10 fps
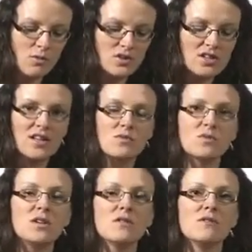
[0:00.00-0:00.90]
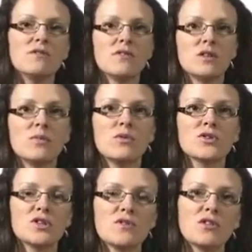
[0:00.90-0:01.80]
which gets rid of the
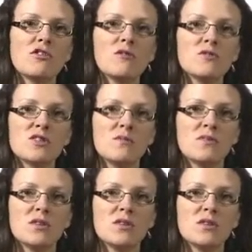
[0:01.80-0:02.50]
portion of the chromosome